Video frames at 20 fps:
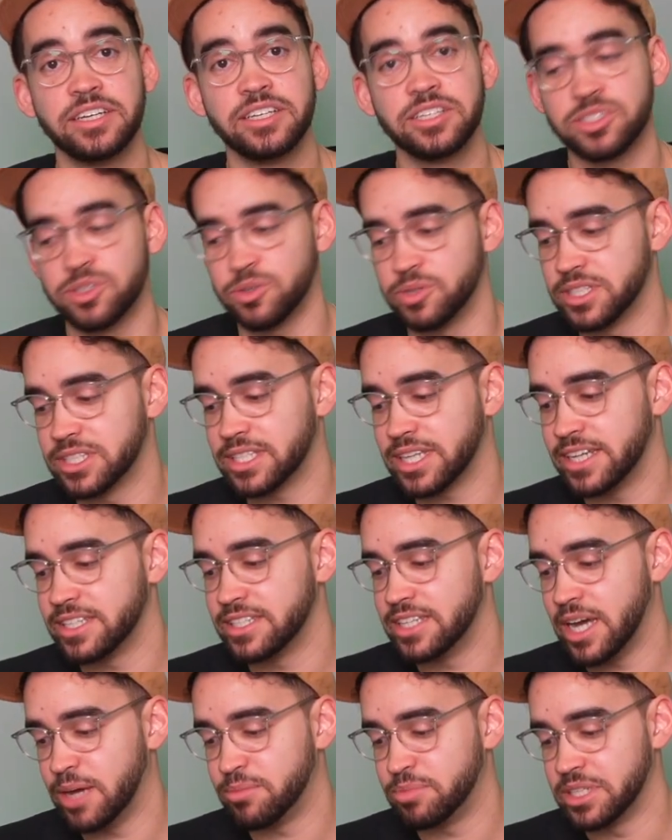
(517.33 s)
So inside
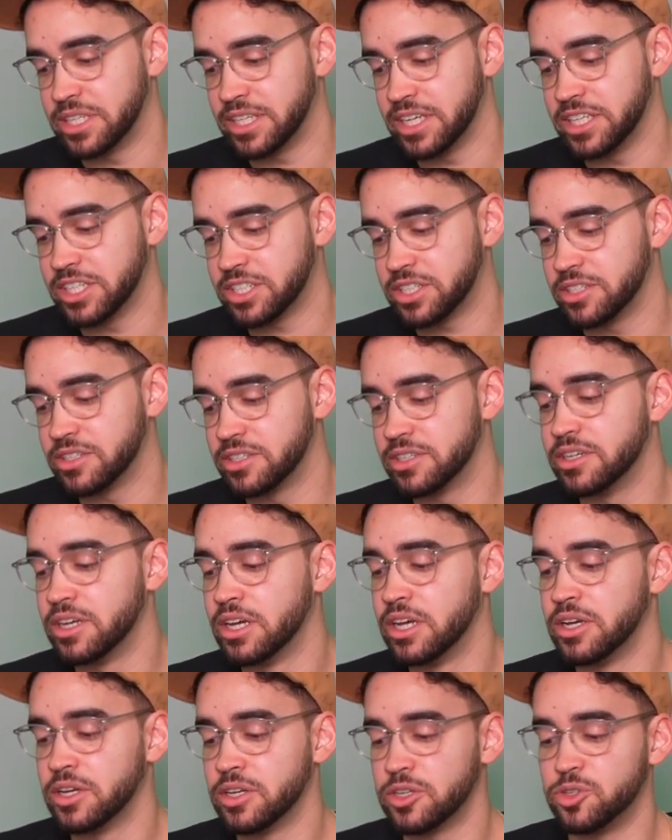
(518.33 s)
the application,
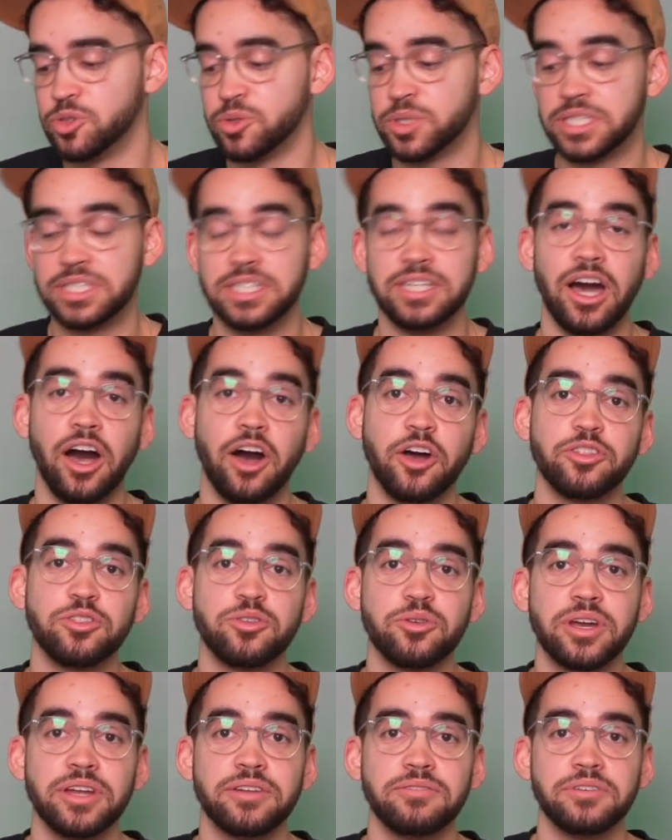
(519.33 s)
you see
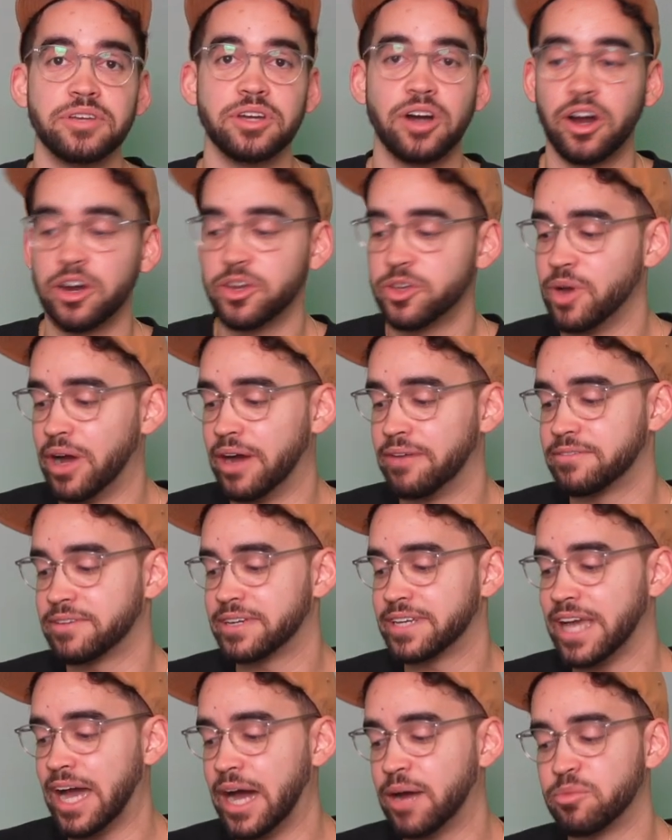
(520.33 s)
under NVR, you have
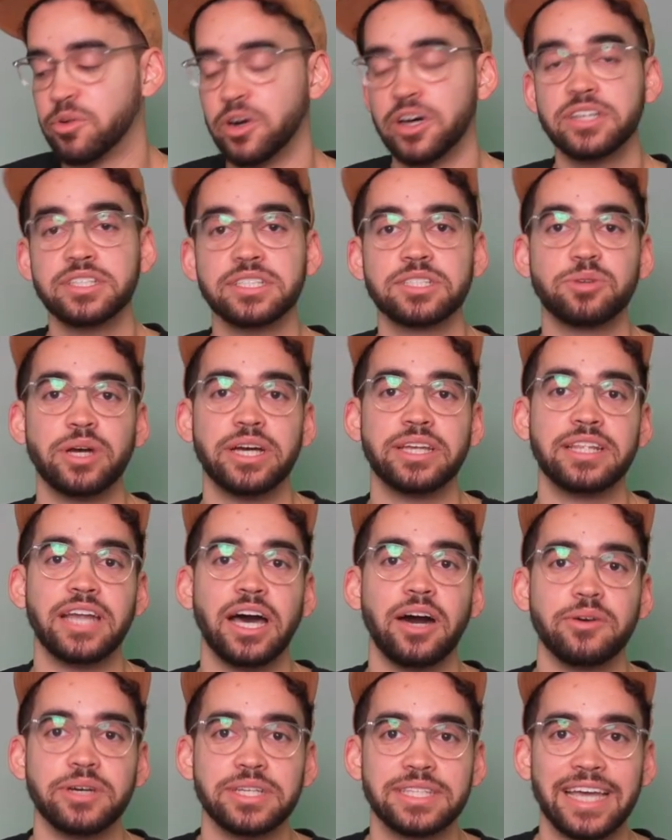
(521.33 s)
cameras. Right
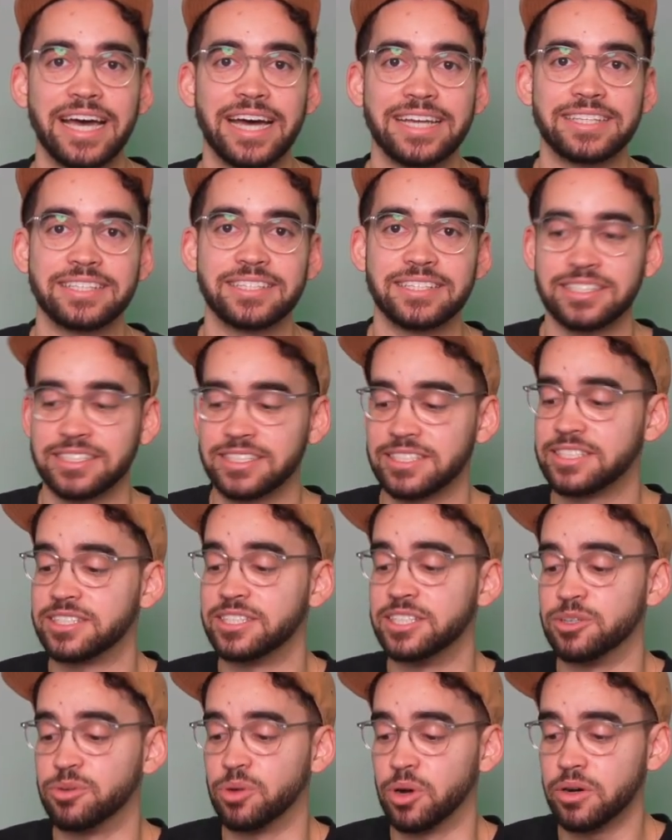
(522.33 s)
now it's at
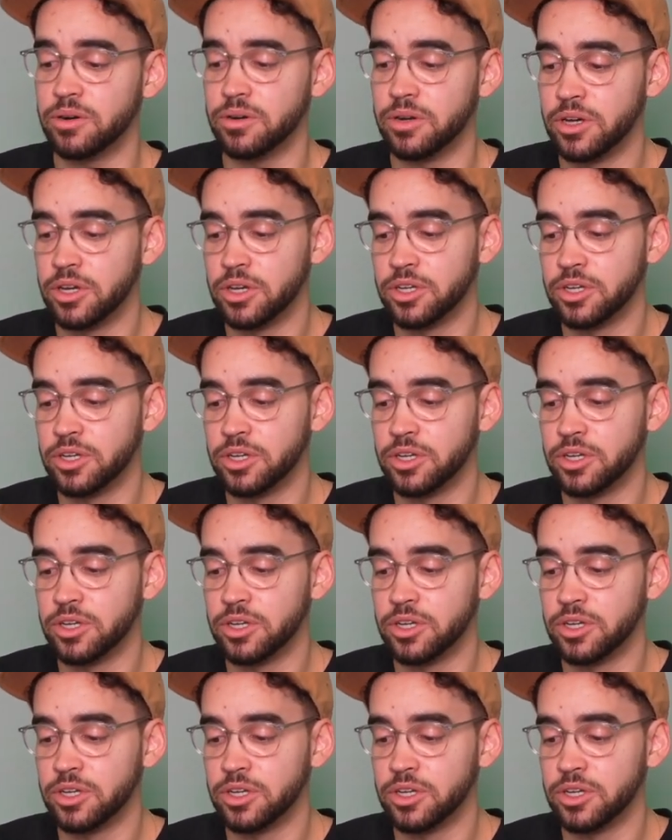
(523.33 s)
zero.